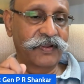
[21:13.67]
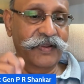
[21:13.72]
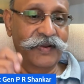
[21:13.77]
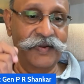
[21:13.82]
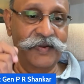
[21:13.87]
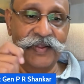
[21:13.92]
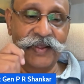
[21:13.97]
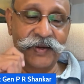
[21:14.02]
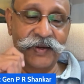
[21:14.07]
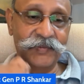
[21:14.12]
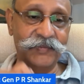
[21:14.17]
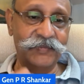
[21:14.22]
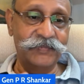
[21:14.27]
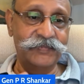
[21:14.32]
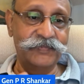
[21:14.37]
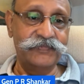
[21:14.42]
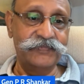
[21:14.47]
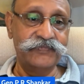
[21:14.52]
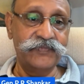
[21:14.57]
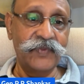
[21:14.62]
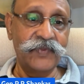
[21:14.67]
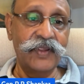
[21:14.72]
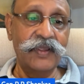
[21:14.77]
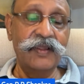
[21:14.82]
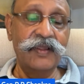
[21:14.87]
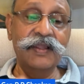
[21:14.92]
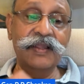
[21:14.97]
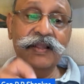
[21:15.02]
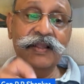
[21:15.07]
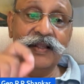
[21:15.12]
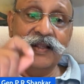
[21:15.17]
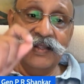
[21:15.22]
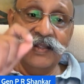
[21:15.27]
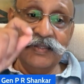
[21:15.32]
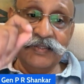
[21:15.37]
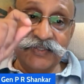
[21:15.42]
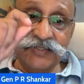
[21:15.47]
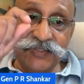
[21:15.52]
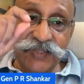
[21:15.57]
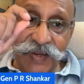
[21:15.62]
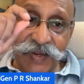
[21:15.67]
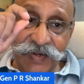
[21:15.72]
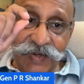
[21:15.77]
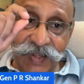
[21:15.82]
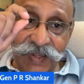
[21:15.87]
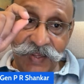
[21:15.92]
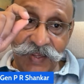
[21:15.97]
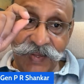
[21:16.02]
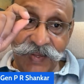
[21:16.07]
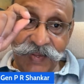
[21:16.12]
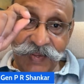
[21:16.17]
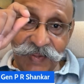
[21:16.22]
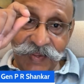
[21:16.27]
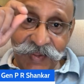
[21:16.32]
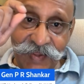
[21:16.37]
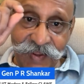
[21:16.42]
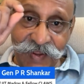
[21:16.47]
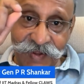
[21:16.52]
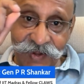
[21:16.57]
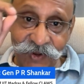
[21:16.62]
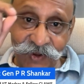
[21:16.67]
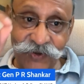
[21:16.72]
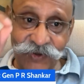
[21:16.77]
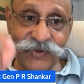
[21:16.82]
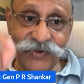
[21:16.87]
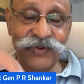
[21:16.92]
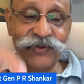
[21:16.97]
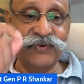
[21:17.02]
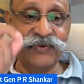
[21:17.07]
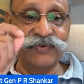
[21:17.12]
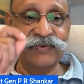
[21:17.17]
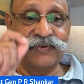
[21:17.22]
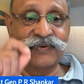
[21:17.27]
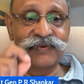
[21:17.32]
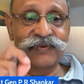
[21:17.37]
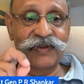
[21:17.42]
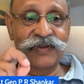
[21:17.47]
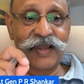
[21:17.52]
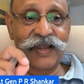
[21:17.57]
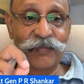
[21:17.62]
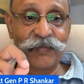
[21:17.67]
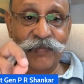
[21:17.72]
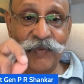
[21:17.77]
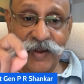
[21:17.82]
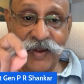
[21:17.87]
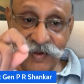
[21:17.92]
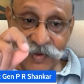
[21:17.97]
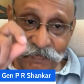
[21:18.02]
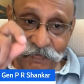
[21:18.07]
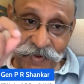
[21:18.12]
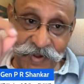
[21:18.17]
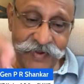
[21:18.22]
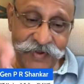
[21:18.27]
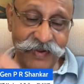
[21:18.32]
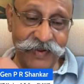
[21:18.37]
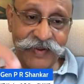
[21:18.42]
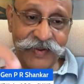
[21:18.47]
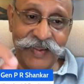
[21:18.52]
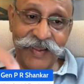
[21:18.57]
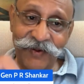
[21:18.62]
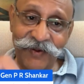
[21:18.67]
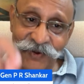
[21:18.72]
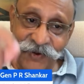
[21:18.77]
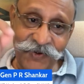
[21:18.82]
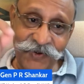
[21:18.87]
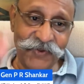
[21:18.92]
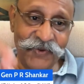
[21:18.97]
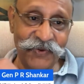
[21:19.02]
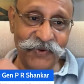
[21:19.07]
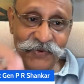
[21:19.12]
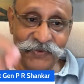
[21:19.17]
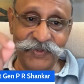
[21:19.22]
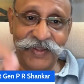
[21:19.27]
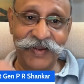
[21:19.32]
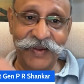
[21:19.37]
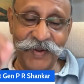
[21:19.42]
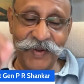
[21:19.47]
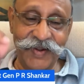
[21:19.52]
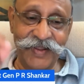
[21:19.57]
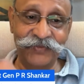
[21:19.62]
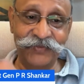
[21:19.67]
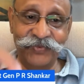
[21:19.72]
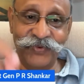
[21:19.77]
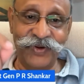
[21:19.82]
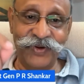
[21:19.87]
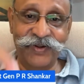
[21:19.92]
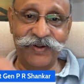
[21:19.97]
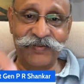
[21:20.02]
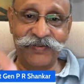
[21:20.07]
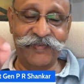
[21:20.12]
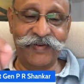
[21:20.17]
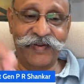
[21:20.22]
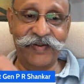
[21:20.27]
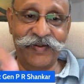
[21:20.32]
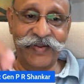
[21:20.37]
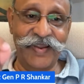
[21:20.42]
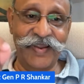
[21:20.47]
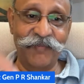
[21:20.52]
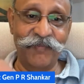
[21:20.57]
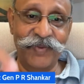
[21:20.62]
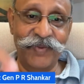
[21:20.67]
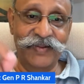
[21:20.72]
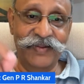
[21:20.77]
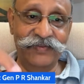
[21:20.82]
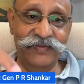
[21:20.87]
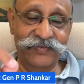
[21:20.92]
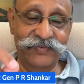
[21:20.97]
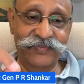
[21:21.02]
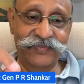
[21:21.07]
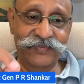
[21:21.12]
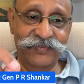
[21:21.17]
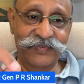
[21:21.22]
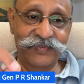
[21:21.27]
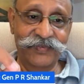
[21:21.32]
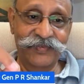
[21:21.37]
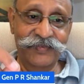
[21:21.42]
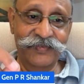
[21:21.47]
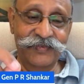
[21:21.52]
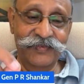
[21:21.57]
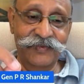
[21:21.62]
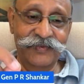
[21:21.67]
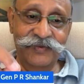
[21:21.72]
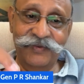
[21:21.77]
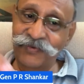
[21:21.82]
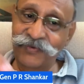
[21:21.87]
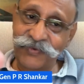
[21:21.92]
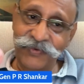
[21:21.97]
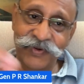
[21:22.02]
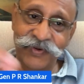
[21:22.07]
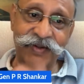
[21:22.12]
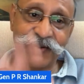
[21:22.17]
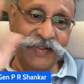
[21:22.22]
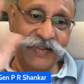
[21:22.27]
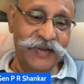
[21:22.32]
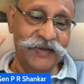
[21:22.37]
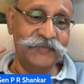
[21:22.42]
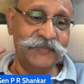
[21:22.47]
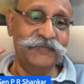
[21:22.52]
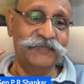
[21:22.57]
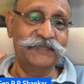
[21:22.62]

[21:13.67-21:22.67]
India. China cannot do, I'm repeating, cannot do the Indus Water Treaty abeyance to India.